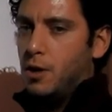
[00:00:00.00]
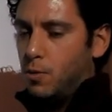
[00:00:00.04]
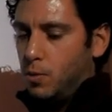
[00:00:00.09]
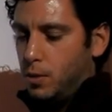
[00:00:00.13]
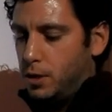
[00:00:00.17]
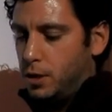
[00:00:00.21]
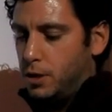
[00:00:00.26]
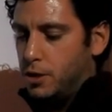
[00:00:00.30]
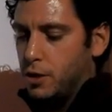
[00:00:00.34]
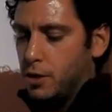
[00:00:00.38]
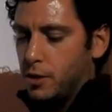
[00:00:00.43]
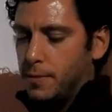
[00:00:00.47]
We
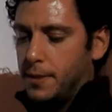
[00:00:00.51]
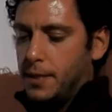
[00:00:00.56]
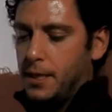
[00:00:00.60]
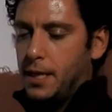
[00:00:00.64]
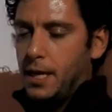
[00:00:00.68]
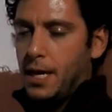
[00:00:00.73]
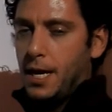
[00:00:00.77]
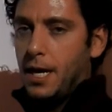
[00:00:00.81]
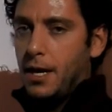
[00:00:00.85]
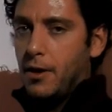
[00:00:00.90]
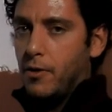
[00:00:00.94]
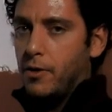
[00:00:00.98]
determine
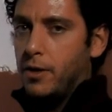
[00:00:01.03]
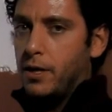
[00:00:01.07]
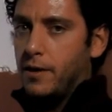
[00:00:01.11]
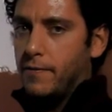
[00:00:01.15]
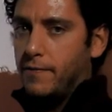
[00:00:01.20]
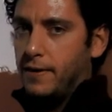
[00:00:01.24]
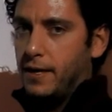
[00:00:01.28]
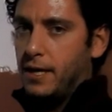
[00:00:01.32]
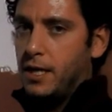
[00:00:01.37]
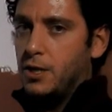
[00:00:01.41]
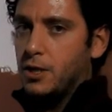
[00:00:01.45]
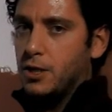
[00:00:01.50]
the
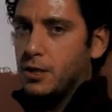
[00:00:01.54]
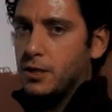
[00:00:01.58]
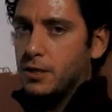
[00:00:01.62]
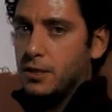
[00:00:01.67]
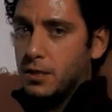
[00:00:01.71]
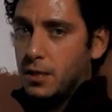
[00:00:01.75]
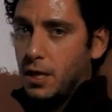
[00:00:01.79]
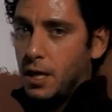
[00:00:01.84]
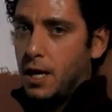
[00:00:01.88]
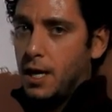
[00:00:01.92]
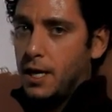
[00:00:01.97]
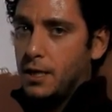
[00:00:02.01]
area of each
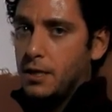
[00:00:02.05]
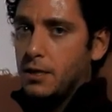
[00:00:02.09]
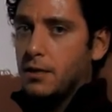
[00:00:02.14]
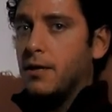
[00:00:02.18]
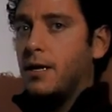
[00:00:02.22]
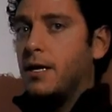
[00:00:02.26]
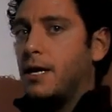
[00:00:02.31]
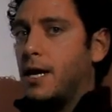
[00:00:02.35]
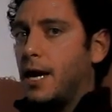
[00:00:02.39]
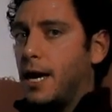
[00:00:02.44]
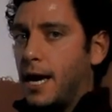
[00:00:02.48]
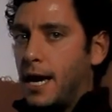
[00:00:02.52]
side
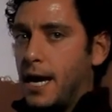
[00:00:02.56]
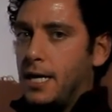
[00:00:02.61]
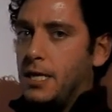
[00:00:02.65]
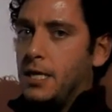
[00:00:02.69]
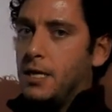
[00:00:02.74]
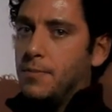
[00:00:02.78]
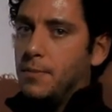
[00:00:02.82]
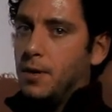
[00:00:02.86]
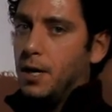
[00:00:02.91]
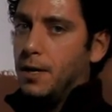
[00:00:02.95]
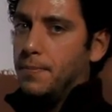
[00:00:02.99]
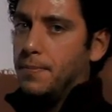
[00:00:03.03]
and add
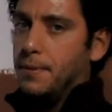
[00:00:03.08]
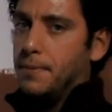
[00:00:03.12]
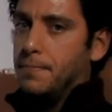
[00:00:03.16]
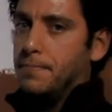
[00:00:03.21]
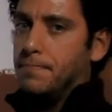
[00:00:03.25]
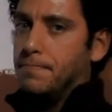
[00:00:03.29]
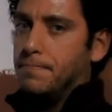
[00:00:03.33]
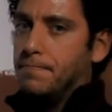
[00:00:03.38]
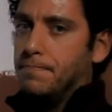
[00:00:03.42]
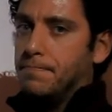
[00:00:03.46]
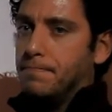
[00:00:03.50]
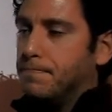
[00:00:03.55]
them up.
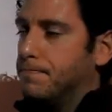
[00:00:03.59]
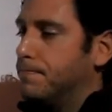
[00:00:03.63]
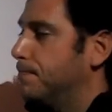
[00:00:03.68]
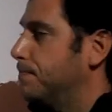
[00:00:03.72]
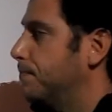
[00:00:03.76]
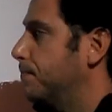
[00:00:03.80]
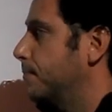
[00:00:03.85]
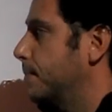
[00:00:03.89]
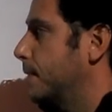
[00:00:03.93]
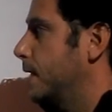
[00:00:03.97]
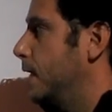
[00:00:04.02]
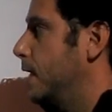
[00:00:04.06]

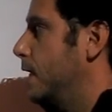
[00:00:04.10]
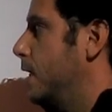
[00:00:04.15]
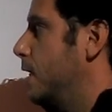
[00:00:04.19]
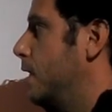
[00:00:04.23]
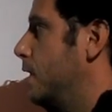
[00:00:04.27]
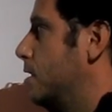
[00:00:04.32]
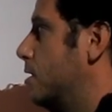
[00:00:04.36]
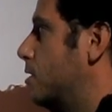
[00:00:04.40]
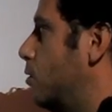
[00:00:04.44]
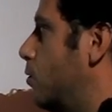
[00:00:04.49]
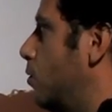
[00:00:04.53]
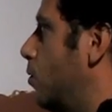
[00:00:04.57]

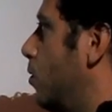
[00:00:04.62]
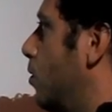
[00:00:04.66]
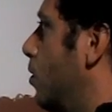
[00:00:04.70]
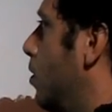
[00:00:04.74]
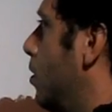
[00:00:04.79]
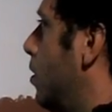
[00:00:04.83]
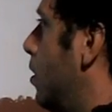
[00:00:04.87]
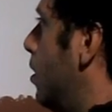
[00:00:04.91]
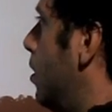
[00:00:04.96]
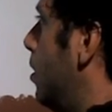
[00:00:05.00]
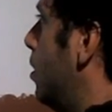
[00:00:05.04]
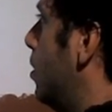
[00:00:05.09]
So
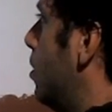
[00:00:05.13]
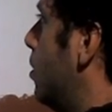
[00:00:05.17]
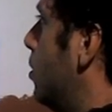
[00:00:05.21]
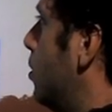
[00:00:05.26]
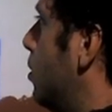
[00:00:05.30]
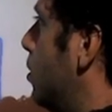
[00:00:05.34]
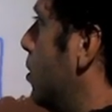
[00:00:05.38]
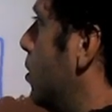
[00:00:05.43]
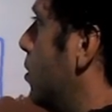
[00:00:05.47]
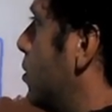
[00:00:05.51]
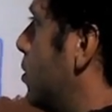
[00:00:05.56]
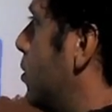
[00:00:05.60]

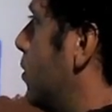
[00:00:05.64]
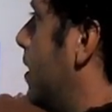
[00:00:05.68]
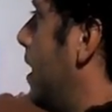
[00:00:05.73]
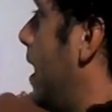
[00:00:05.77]
to